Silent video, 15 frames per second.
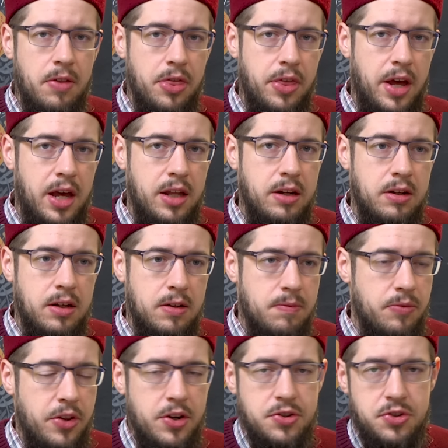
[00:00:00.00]
then
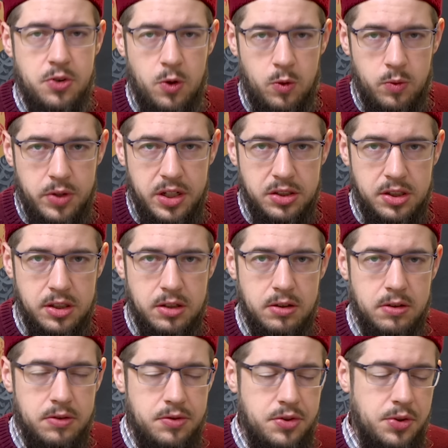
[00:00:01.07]
there's no
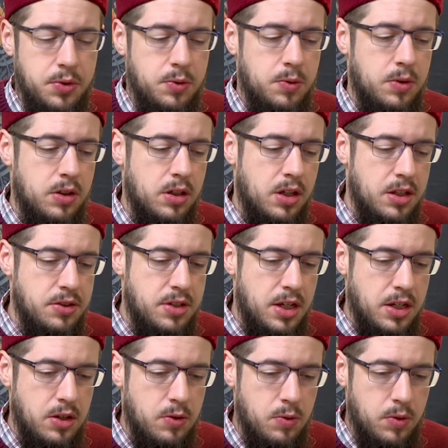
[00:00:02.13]
reason to
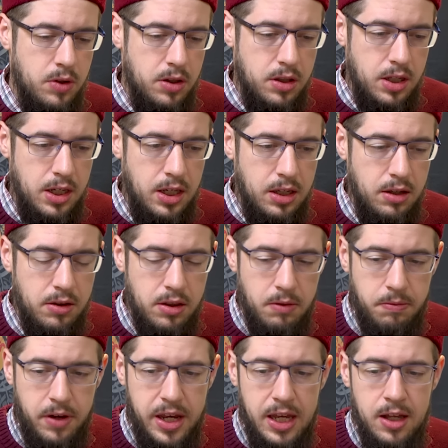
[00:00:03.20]
continue the
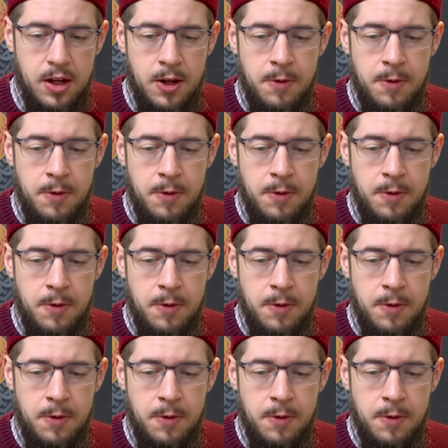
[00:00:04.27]
fight.